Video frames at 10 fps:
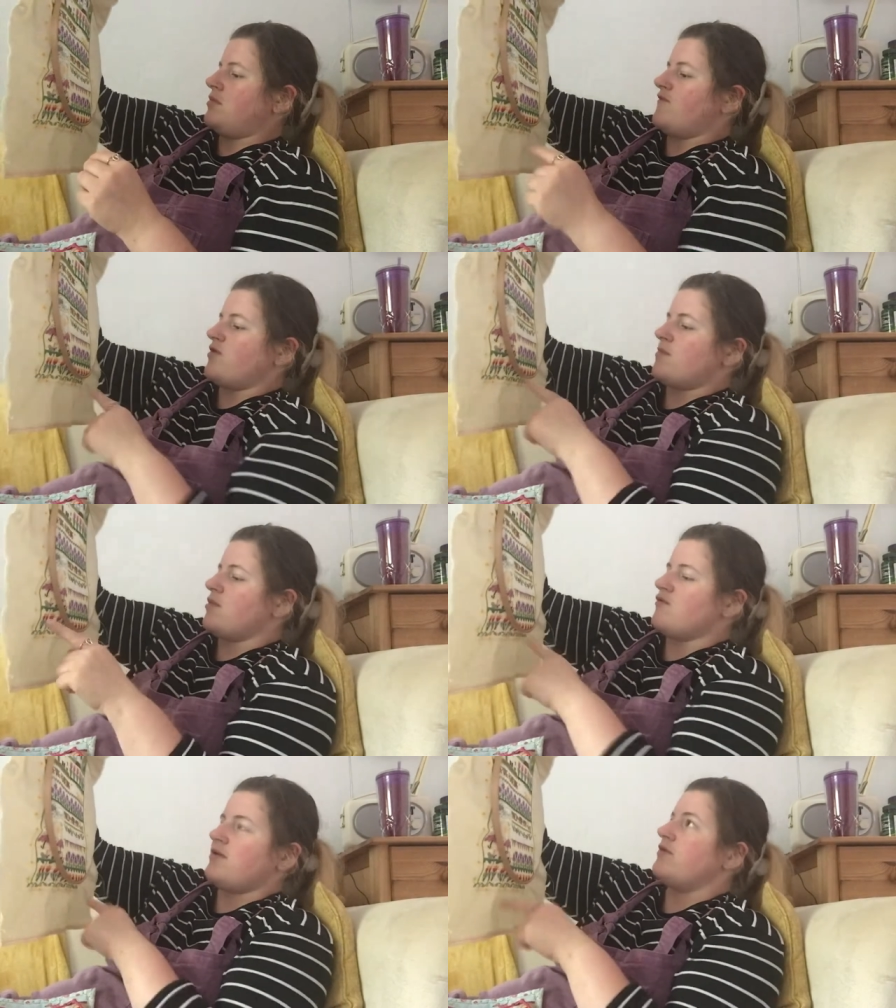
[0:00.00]
I've done
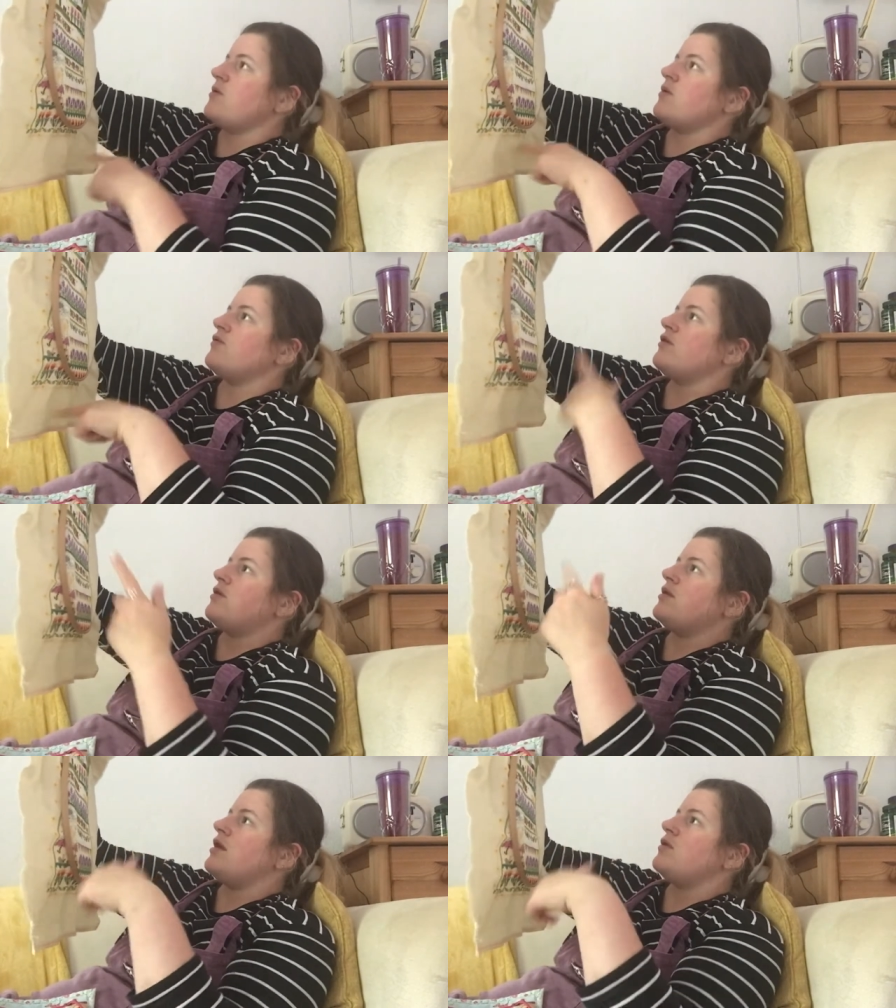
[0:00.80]
my green squiggles
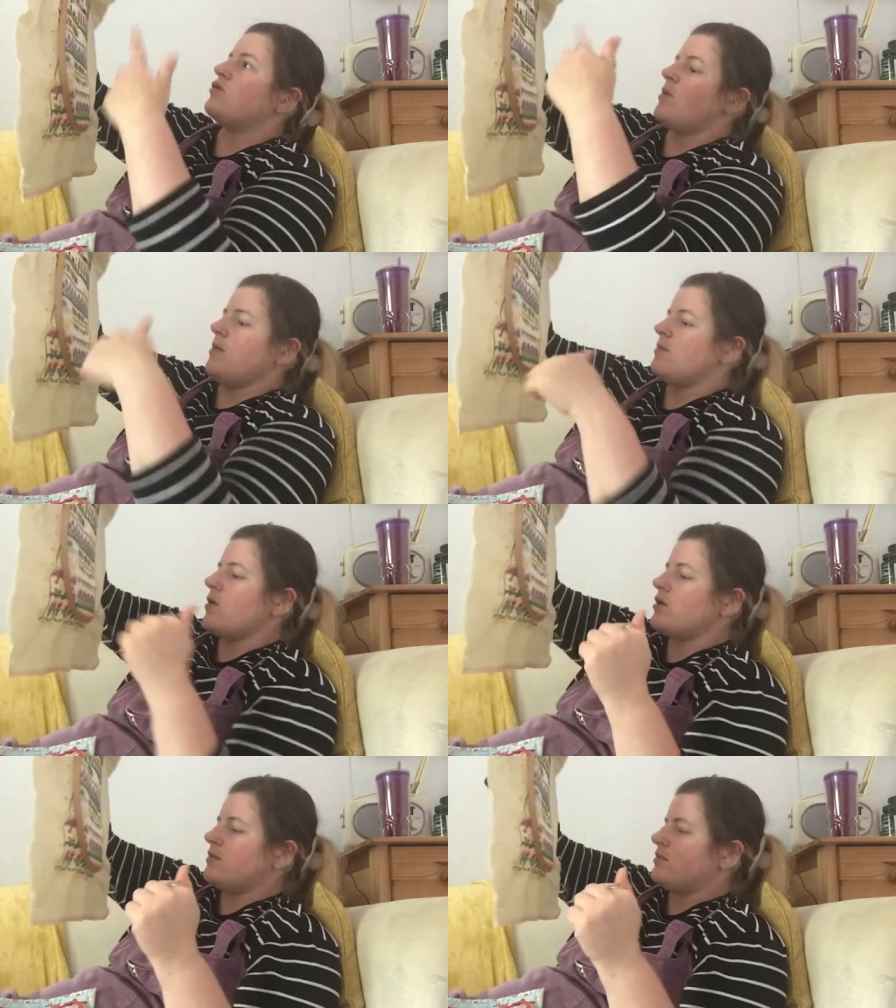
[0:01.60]
at, at the top and
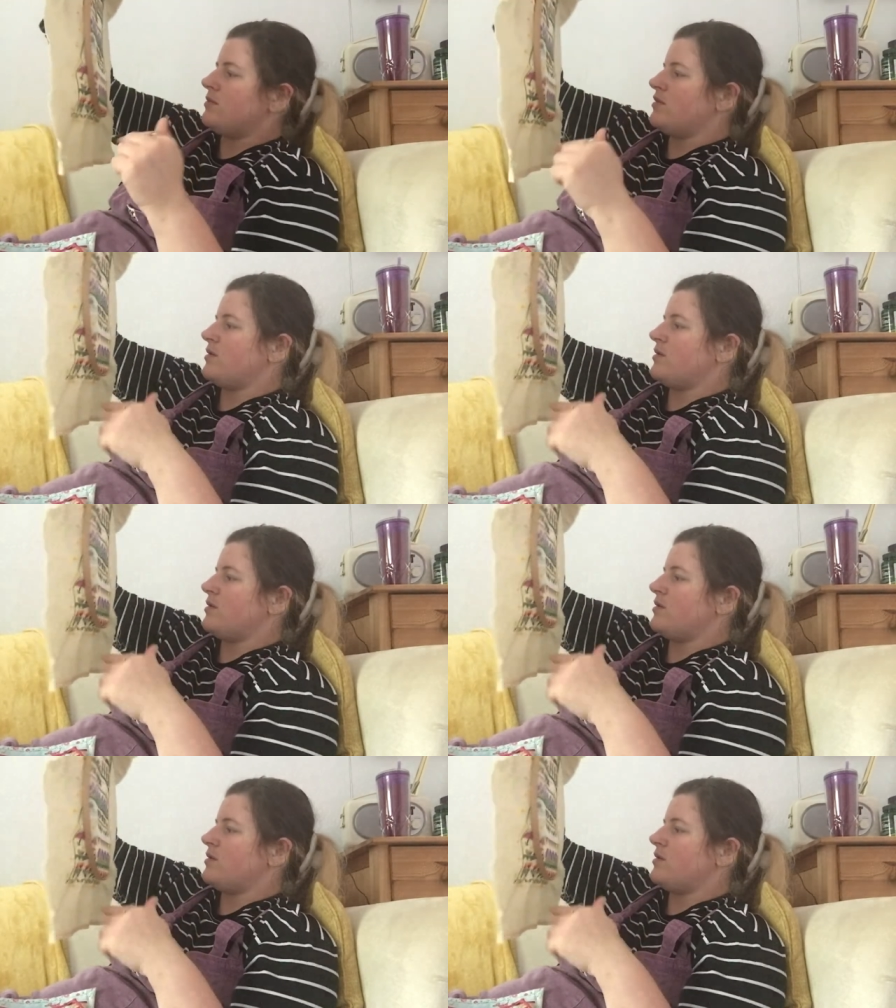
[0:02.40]
bottom,